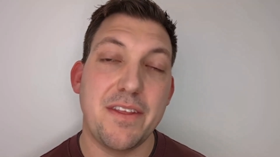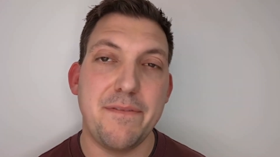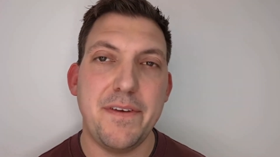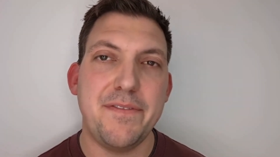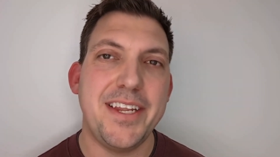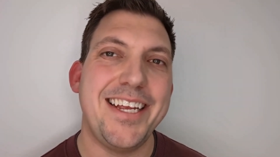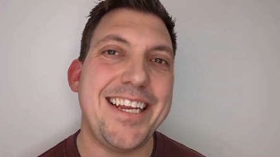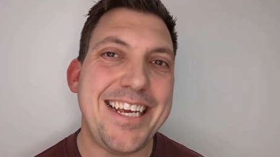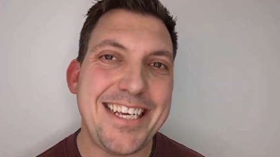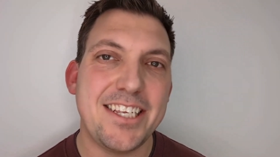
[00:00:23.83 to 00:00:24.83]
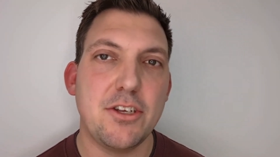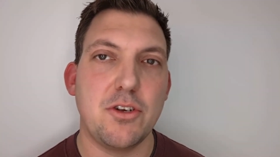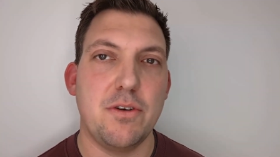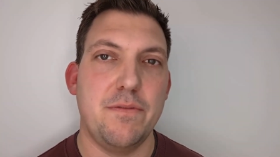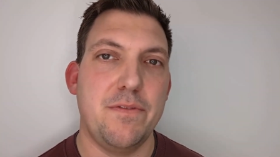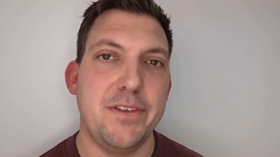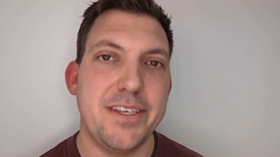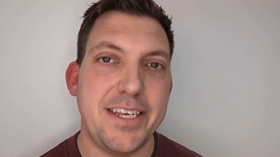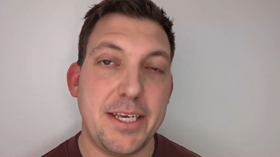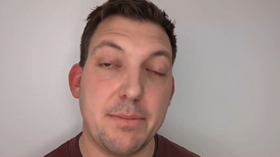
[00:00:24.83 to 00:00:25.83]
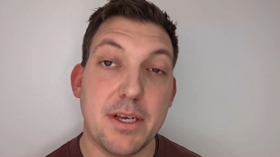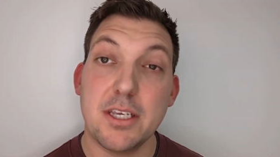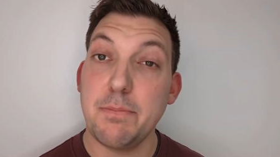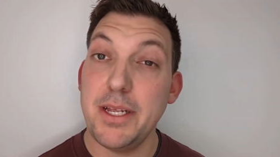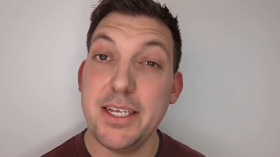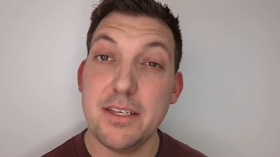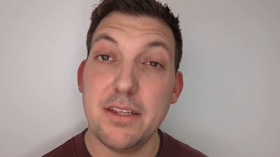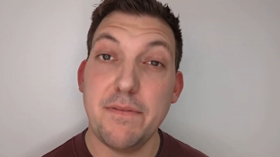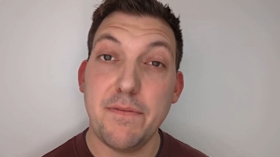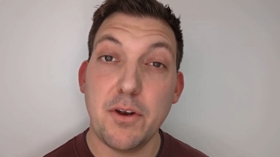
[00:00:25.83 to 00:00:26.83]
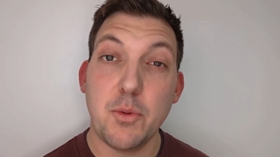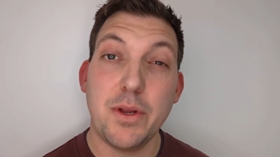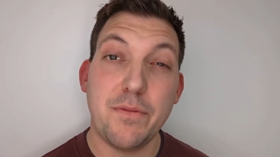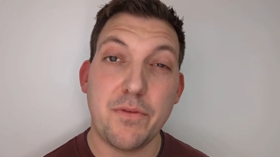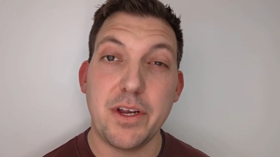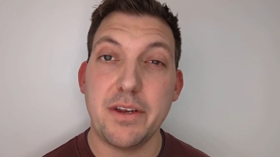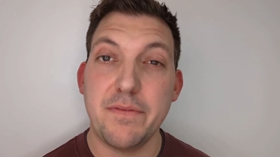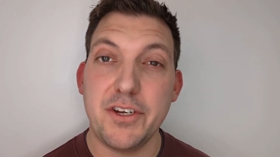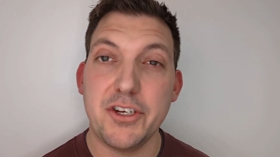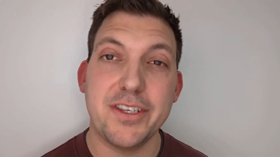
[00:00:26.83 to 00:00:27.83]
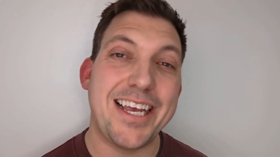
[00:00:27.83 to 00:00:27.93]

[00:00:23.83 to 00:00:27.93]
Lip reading: The 15 Eastern Conference teams are split into the following 3 divisions: